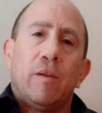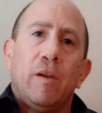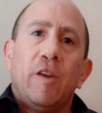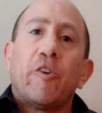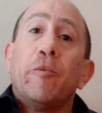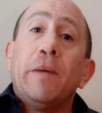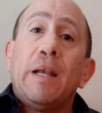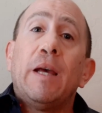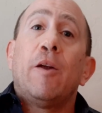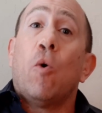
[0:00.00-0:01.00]

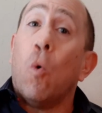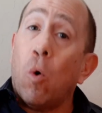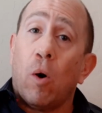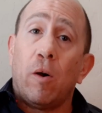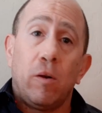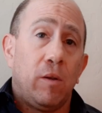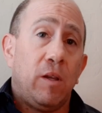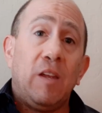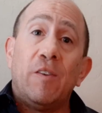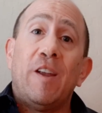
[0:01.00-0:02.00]
intermediate or even